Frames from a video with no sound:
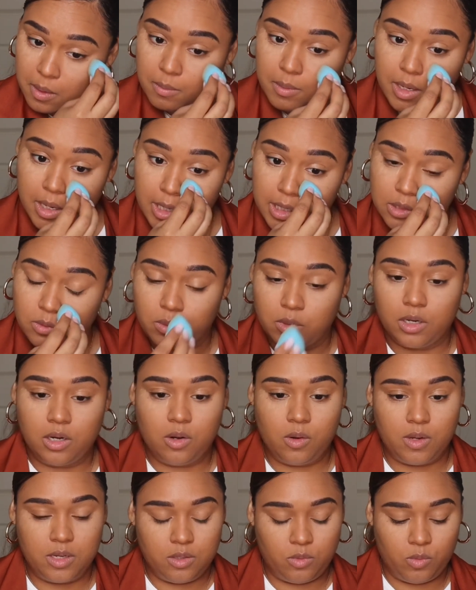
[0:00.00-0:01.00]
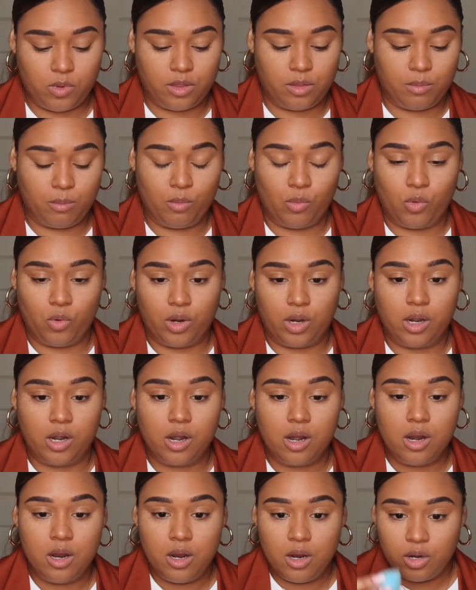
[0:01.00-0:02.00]
Because we're gonna go in with more
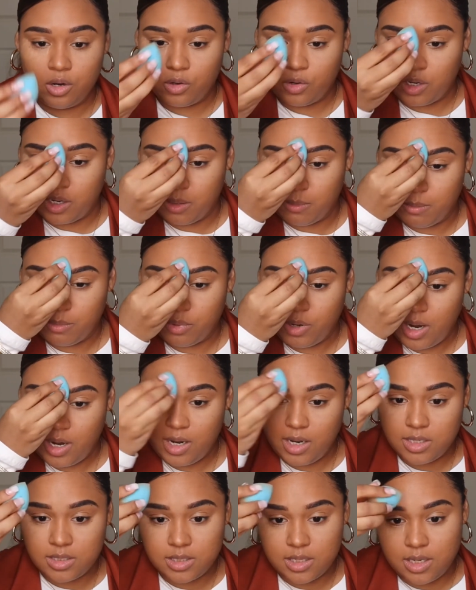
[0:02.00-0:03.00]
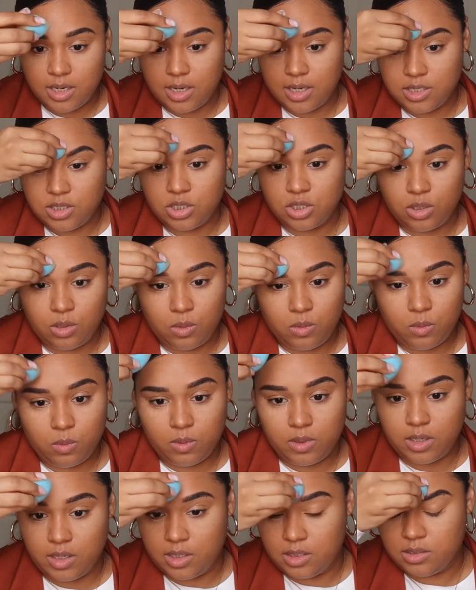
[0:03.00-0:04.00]
cream products, and I don't
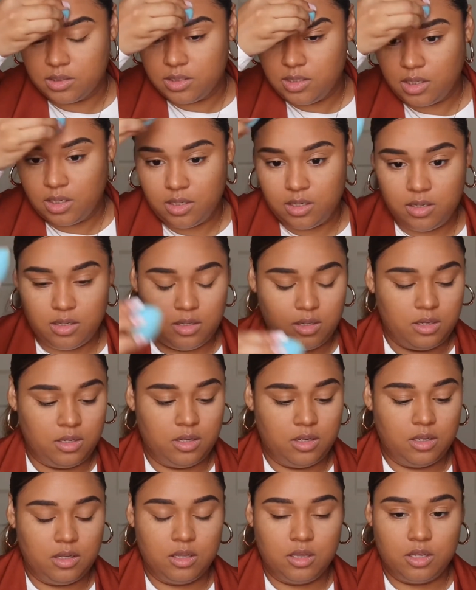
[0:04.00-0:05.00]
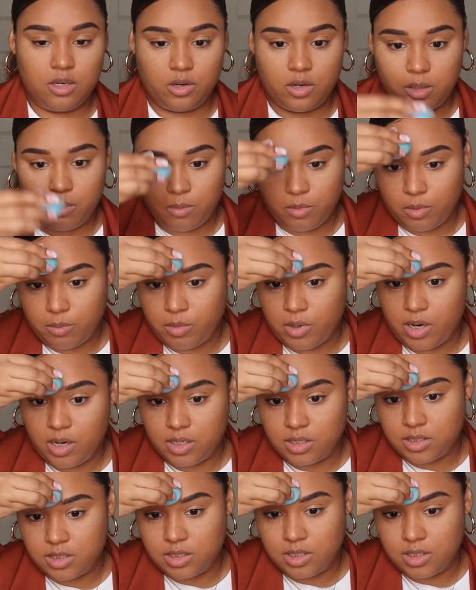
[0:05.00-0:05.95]
want the cream products